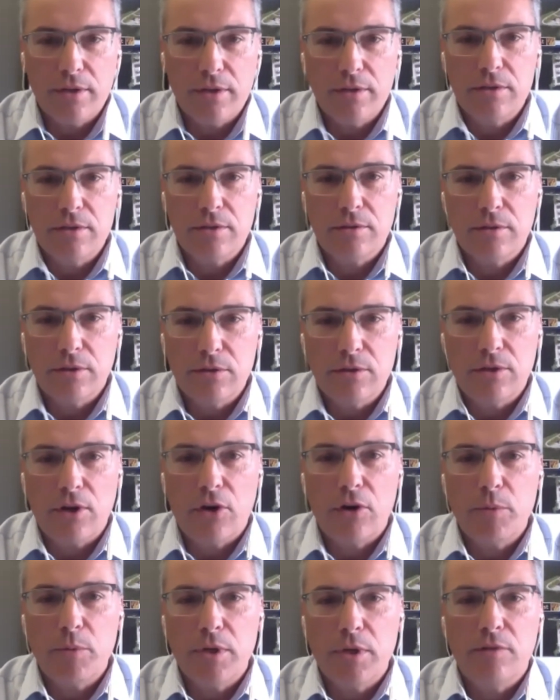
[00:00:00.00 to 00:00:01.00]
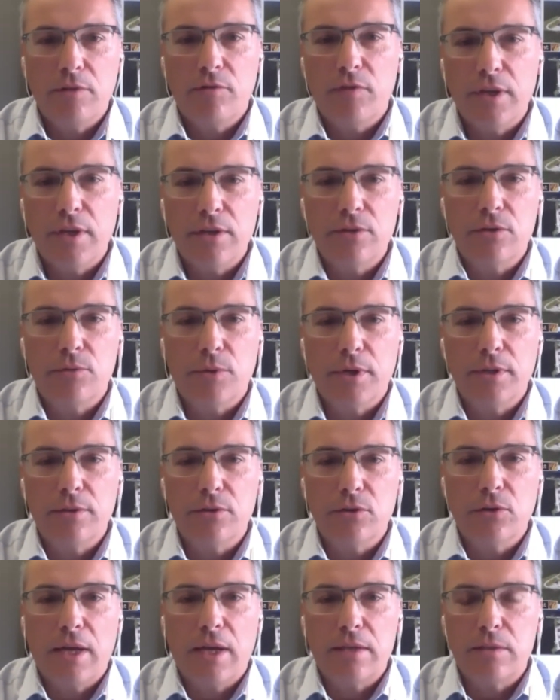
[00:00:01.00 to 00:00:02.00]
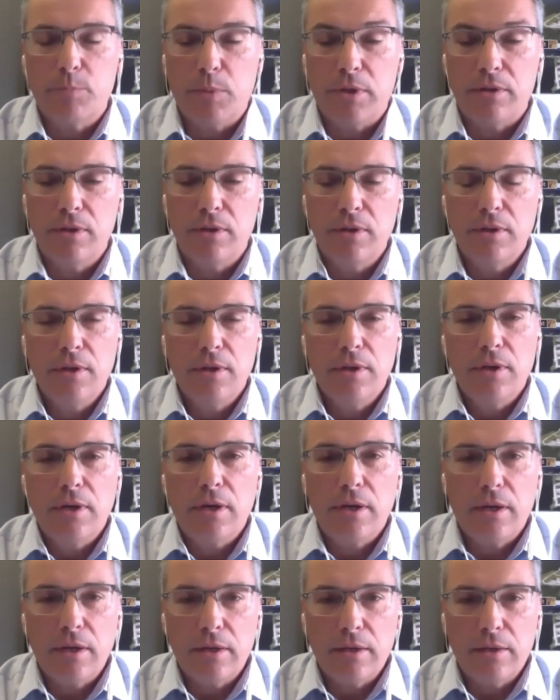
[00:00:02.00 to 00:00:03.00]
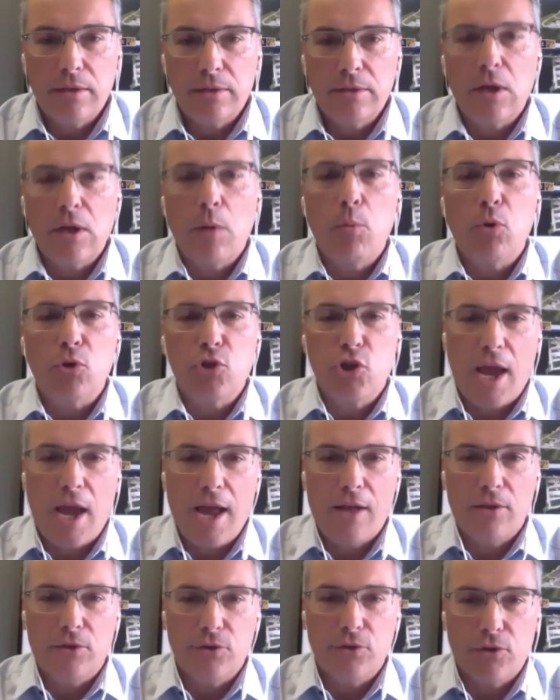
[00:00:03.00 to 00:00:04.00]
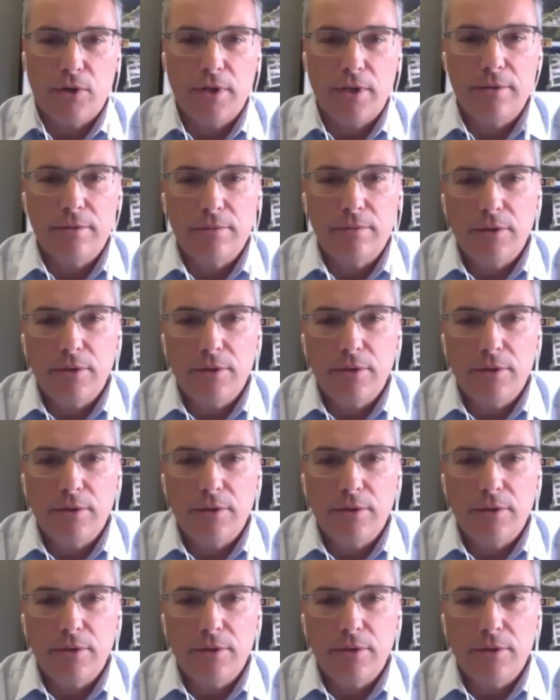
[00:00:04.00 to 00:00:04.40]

it. It's staring me in the face, right? So that's been double challenge, right?